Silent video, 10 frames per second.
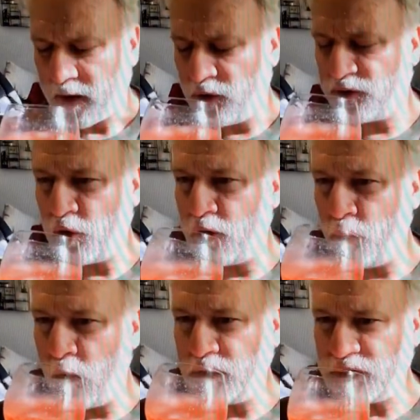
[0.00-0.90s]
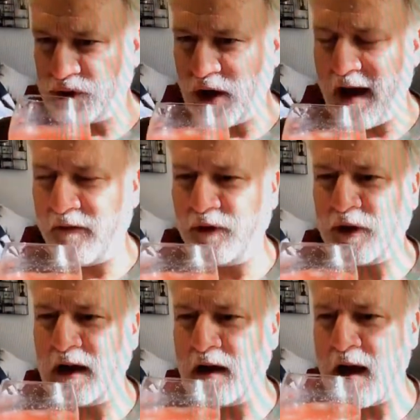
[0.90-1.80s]
You sort of want to have
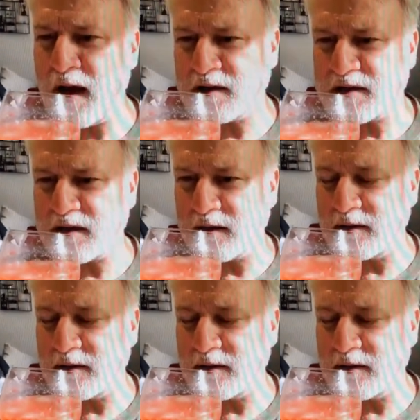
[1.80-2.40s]
the glass.